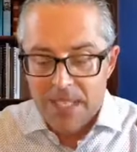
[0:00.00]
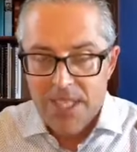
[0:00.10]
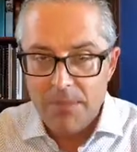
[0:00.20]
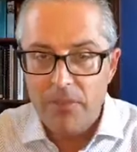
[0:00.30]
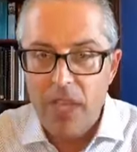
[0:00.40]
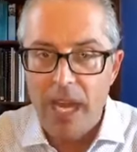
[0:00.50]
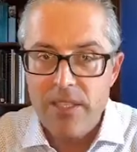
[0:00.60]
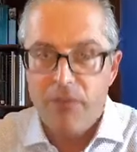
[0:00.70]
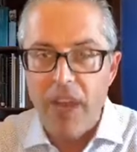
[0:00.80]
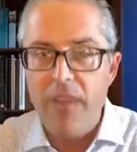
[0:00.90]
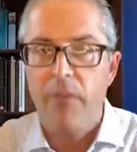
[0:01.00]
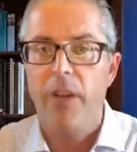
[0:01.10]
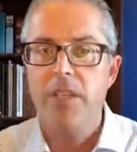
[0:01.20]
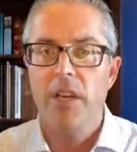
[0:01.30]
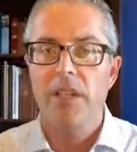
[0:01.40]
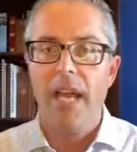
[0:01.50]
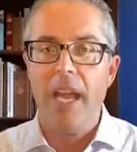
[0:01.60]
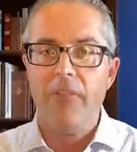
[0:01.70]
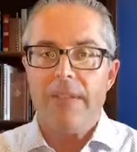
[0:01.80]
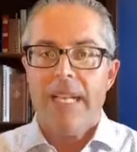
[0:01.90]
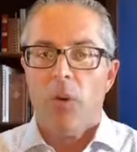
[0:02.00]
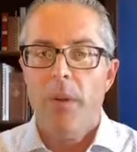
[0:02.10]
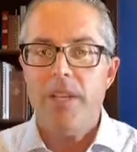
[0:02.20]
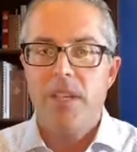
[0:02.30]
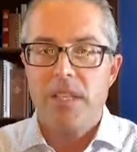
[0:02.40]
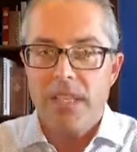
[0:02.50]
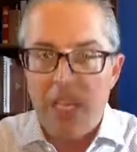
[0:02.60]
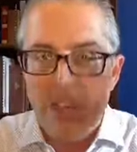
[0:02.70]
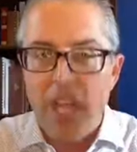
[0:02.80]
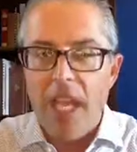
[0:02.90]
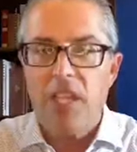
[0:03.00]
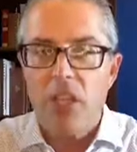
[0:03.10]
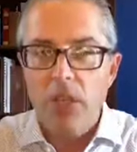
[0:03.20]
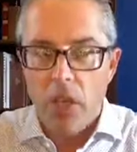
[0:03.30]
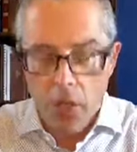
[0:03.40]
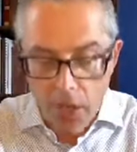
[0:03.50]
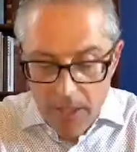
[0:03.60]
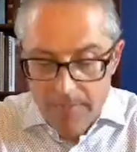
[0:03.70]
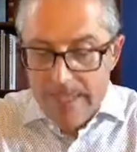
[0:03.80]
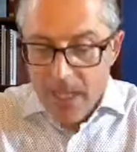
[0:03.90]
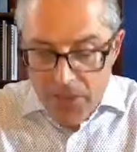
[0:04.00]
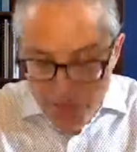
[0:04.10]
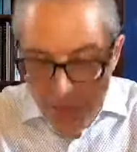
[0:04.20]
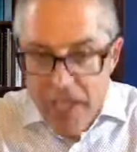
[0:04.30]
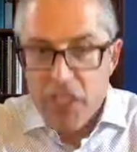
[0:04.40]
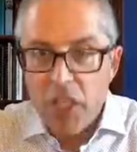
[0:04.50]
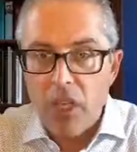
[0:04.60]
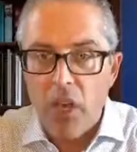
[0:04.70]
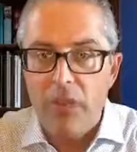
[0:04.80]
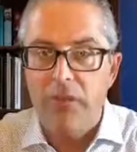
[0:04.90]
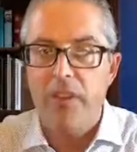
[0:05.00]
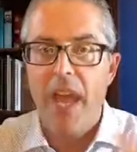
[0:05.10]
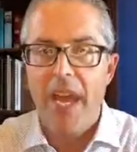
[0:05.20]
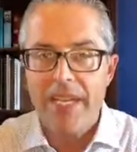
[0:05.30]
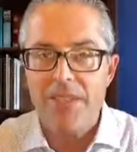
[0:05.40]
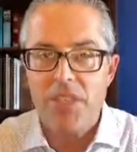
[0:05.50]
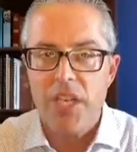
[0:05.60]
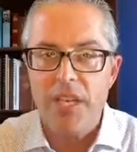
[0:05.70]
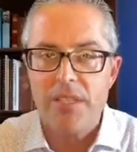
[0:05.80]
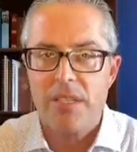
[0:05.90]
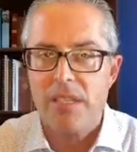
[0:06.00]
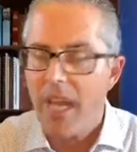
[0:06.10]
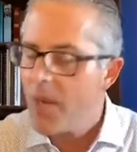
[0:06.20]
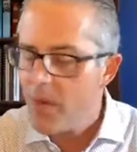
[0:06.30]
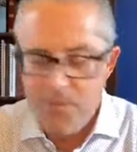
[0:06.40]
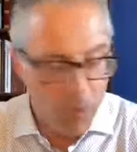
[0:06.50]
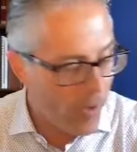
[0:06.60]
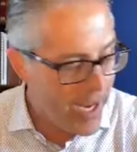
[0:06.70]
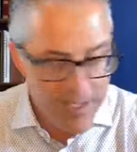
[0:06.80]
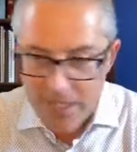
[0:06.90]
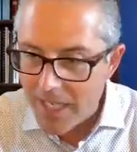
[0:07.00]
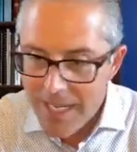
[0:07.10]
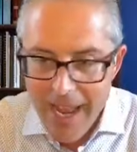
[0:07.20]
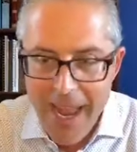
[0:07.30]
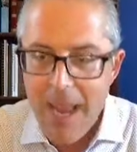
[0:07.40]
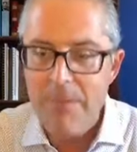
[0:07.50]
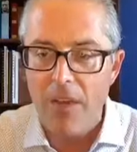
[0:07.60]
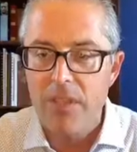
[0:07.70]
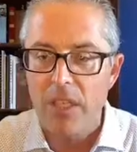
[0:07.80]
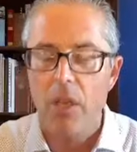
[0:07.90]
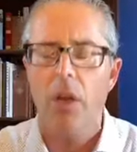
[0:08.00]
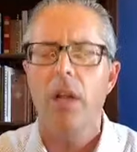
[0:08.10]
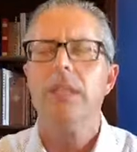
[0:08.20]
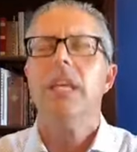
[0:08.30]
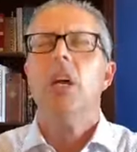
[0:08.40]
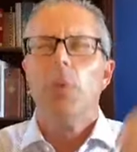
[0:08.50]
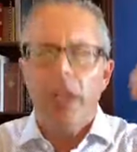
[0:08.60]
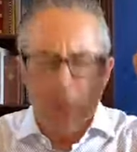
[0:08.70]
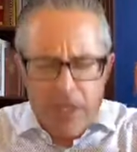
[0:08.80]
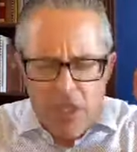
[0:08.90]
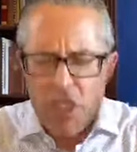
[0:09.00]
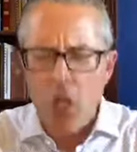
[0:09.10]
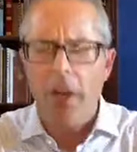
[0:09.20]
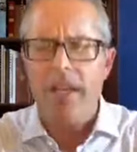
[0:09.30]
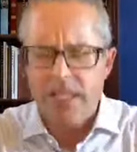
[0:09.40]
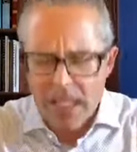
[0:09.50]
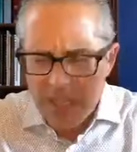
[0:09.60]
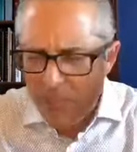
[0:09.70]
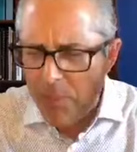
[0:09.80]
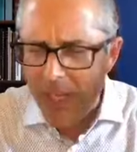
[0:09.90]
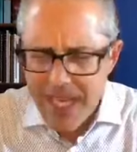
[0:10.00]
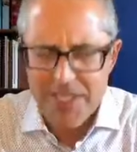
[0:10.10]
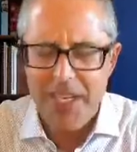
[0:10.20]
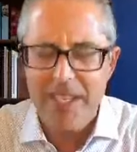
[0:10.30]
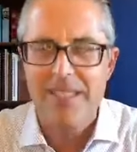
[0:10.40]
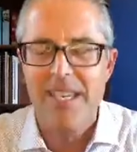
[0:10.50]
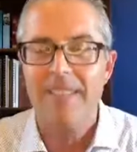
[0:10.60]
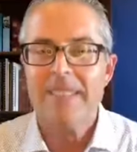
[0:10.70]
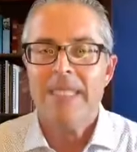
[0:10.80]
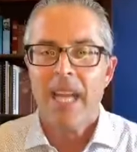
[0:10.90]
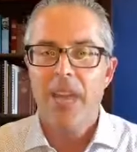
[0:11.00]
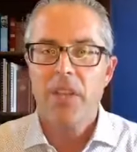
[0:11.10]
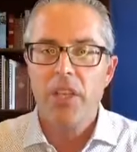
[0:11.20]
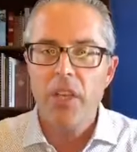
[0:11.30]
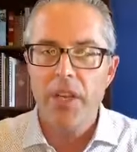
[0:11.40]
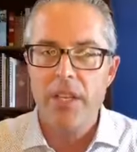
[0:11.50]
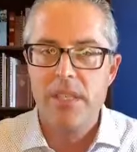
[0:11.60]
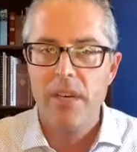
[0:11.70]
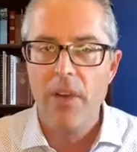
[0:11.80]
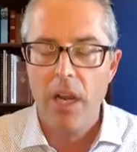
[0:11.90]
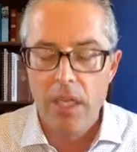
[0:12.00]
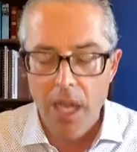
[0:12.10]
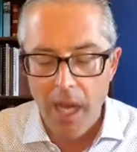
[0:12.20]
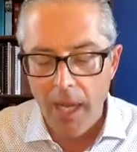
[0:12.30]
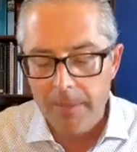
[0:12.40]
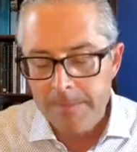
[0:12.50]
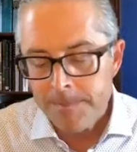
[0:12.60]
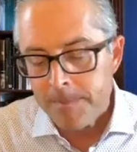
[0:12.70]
some of God's favor in your life, we just say, Thank you, Lord. Thank you, Lord, for that. In Jesus' name, we praise the name of the Lord. We rejoice in the blessings and the goodness of our God.